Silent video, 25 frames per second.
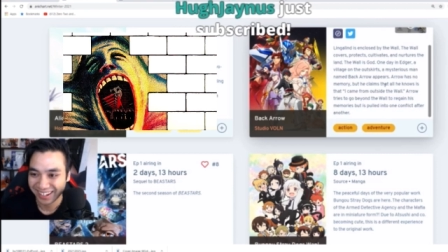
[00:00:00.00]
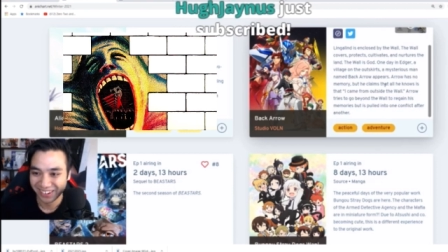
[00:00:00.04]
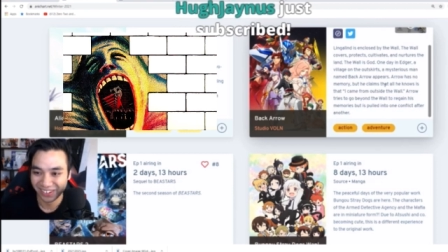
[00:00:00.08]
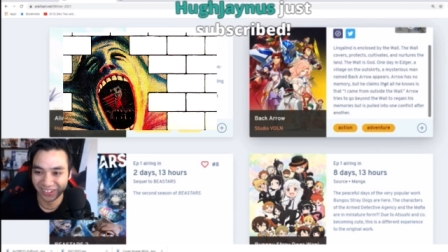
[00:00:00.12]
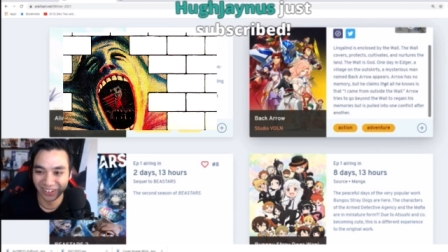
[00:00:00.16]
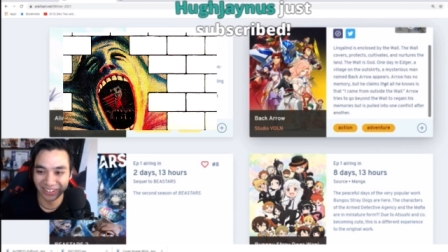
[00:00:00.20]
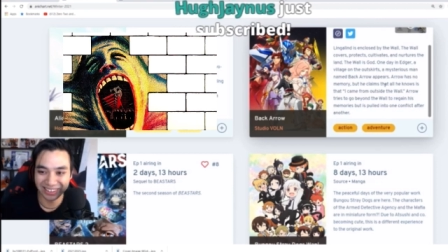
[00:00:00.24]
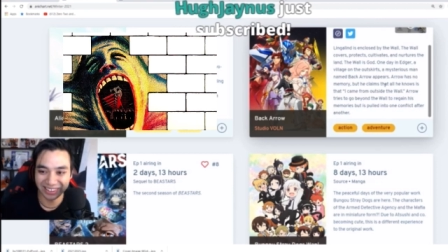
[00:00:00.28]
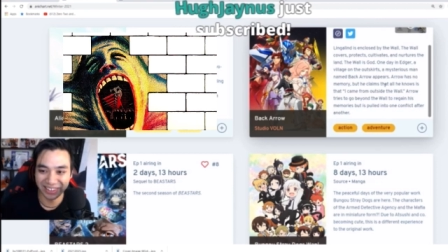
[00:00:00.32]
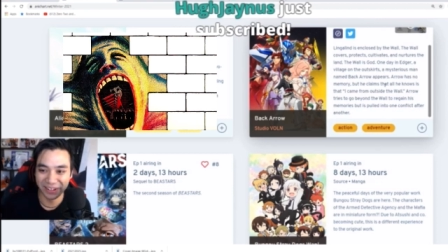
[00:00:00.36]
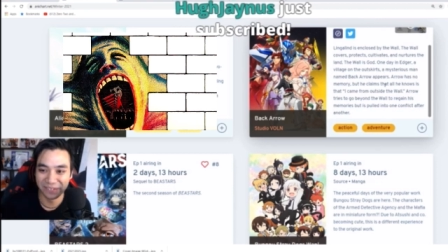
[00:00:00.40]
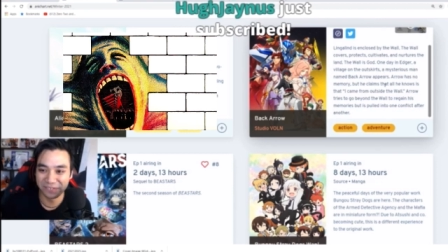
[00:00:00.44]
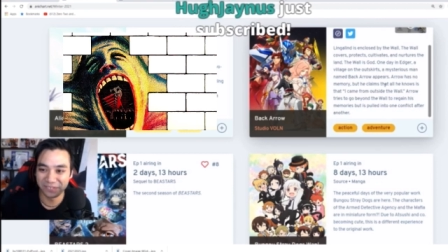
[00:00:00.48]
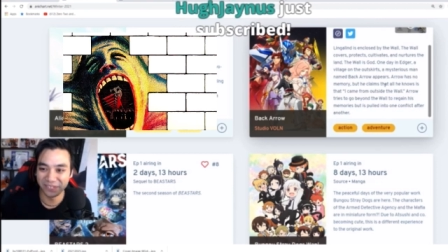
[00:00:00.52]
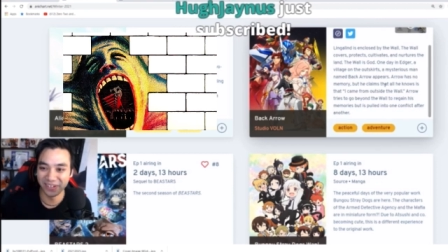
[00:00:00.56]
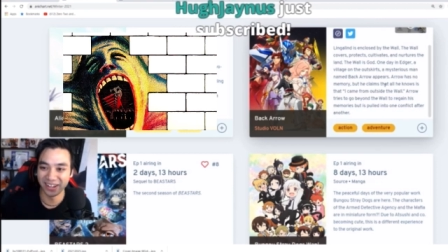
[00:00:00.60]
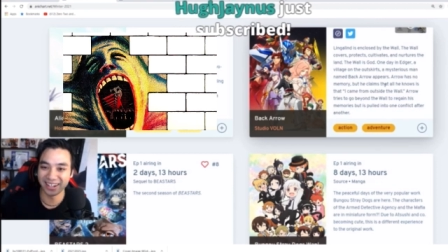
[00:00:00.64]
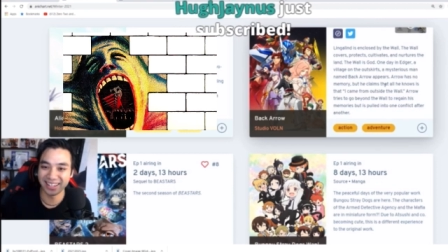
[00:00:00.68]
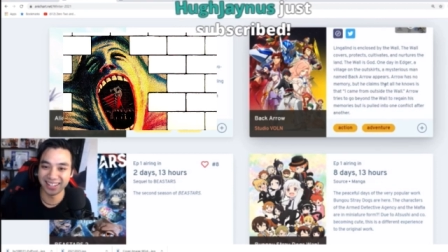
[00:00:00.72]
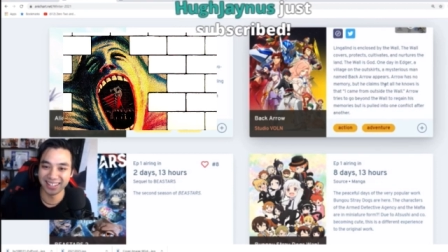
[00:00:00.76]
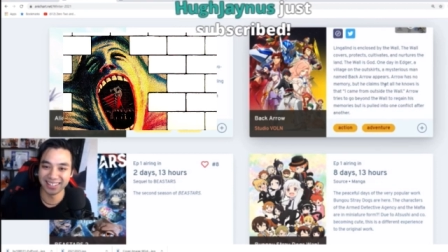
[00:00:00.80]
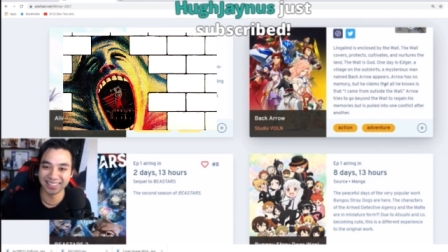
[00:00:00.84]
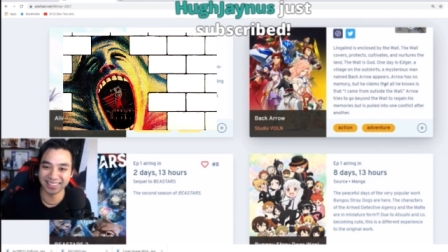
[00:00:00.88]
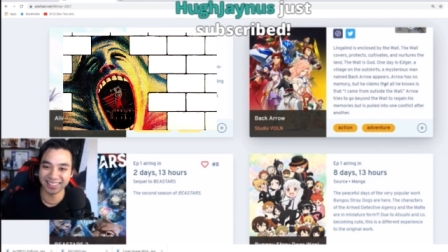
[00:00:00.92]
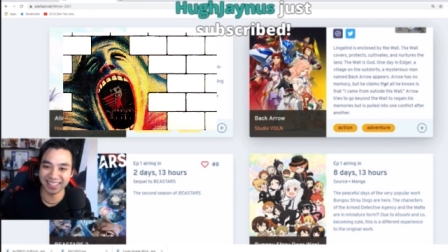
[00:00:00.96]
the
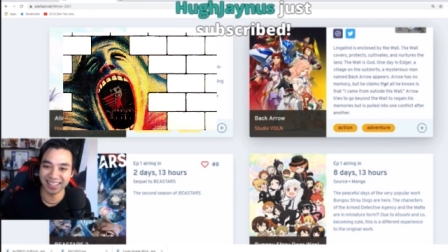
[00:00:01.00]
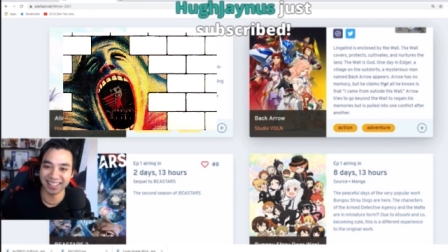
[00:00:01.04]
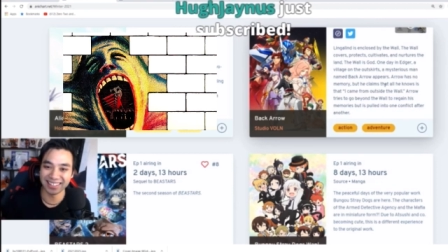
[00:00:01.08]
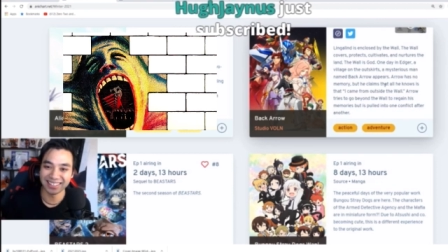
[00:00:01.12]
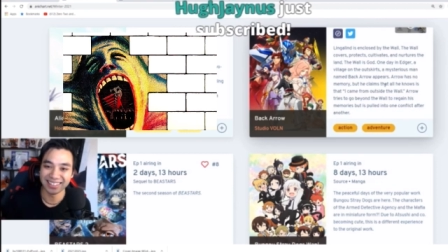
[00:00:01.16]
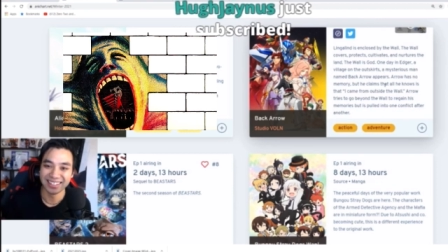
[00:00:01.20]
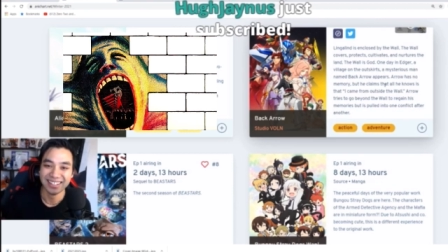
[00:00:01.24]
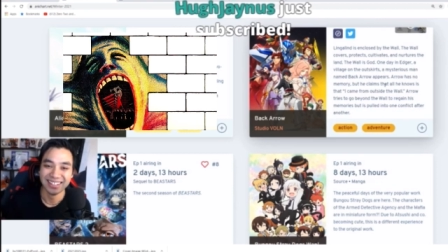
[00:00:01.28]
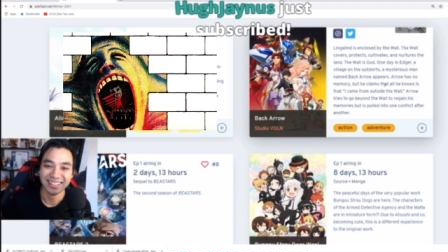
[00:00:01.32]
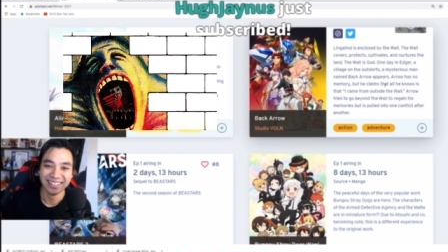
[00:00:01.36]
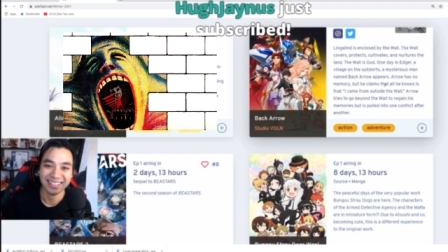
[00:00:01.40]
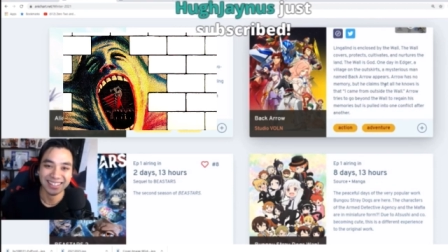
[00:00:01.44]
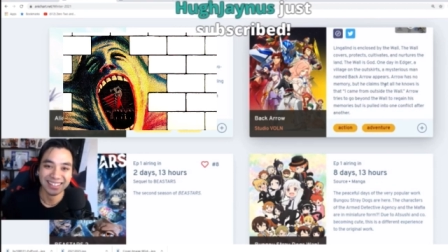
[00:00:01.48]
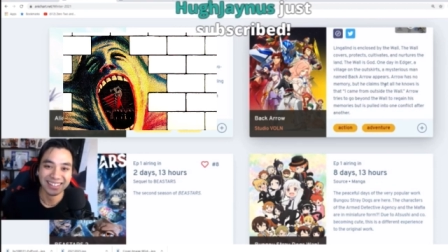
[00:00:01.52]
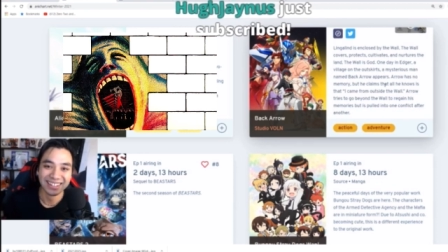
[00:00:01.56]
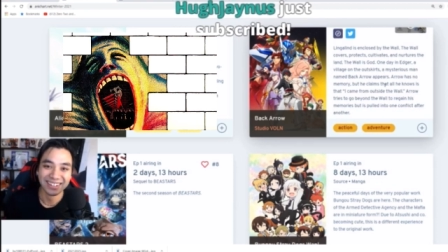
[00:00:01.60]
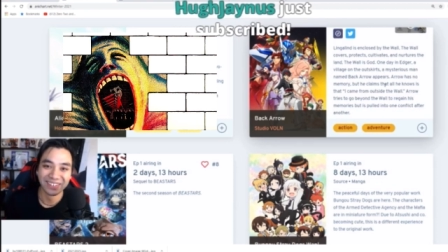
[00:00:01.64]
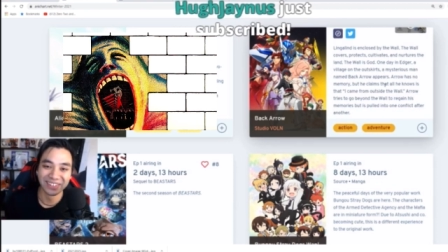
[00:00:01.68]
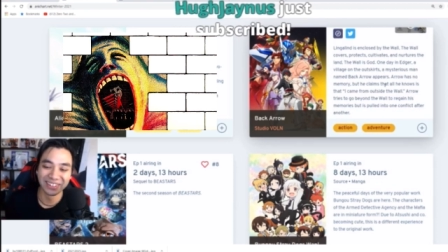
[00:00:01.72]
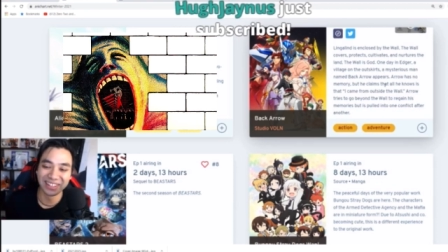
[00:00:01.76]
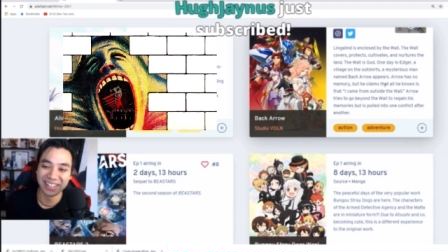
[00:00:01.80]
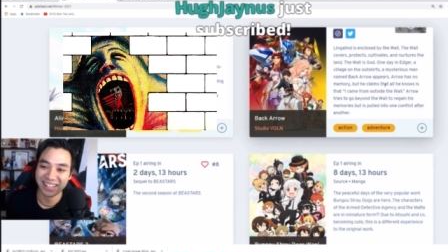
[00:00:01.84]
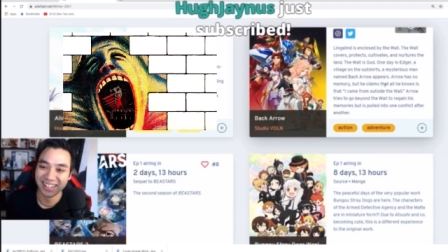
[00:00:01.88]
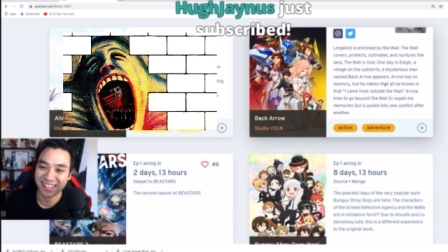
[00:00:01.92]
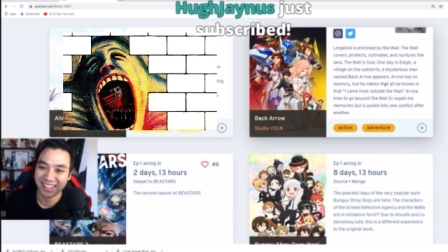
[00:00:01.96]
fuck is it?
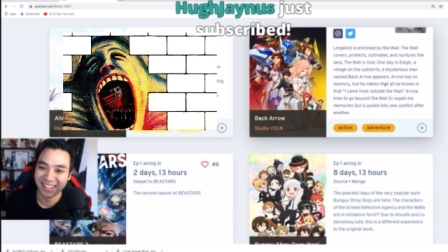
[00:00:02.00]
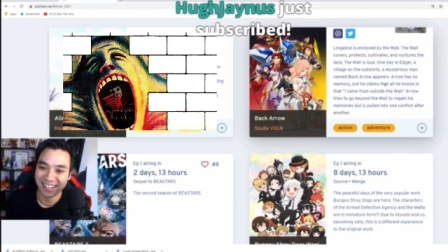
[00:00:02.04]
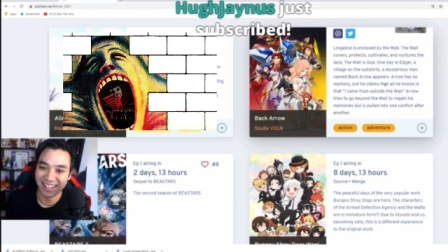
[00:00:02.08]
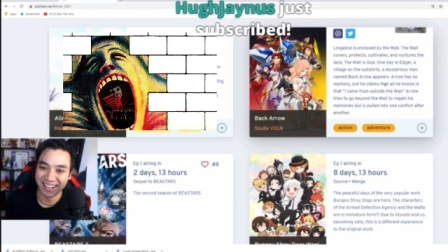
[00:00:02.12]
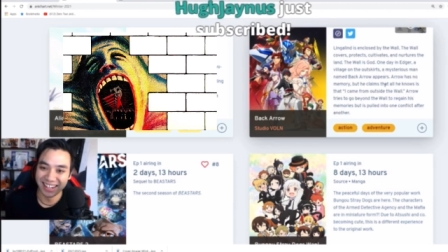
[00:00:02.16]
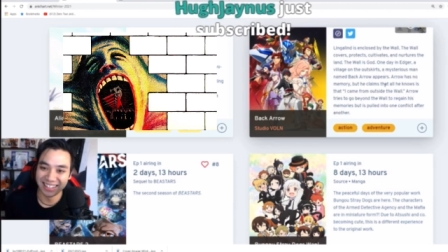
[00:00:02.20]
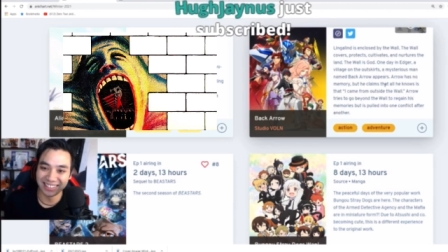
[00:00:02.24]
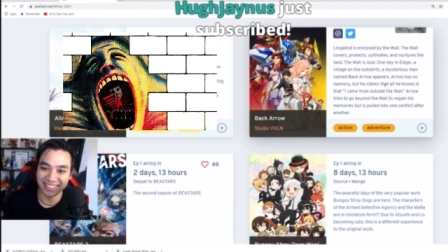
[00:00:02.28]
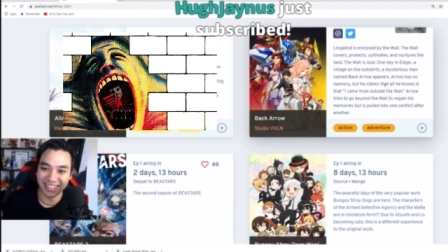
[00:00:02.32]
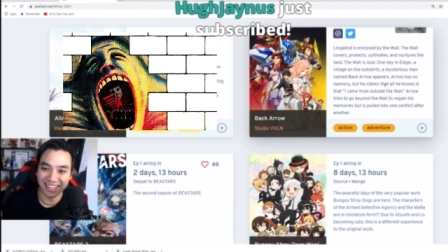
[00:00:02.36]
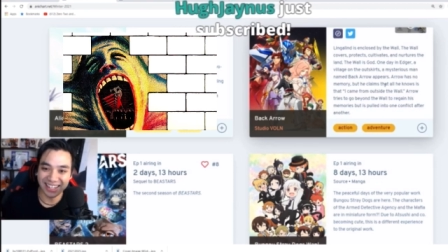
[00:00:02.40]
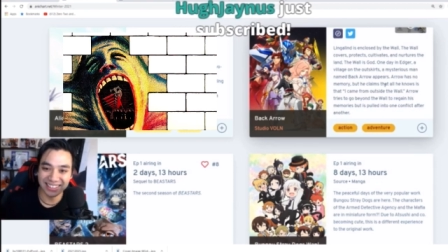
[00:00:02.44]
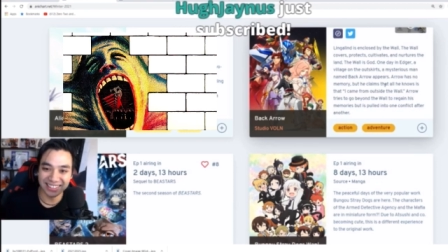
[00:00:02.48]
What is